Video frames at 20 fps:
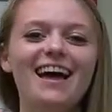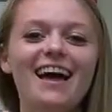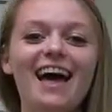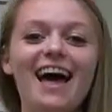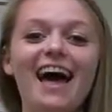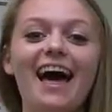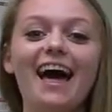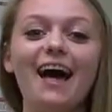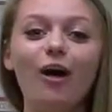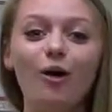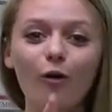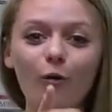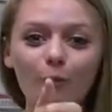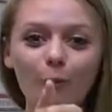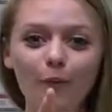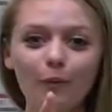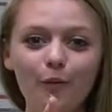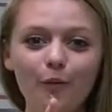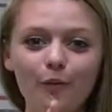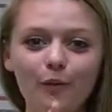
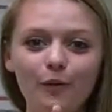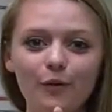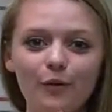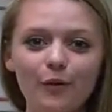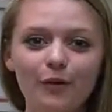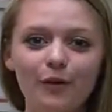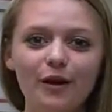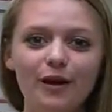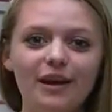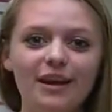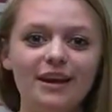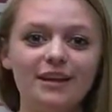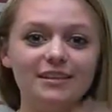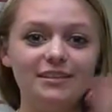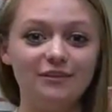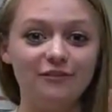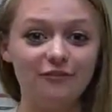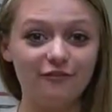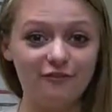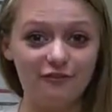Help is
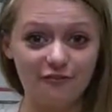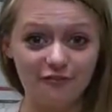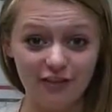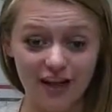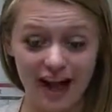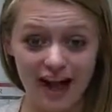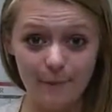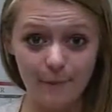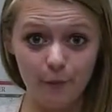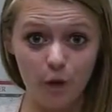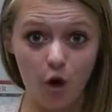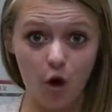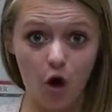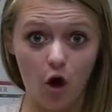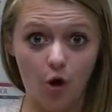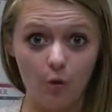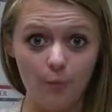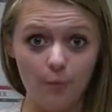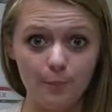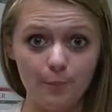a flat
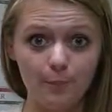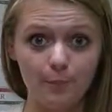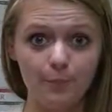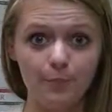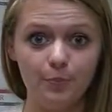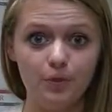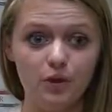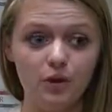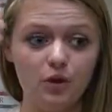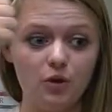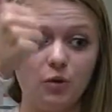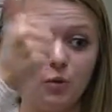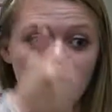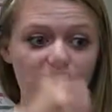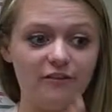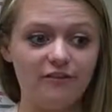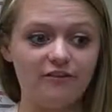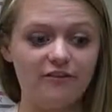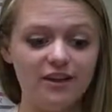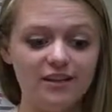palm with
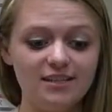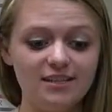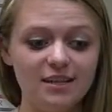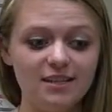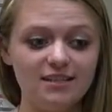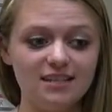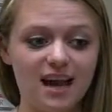a fist on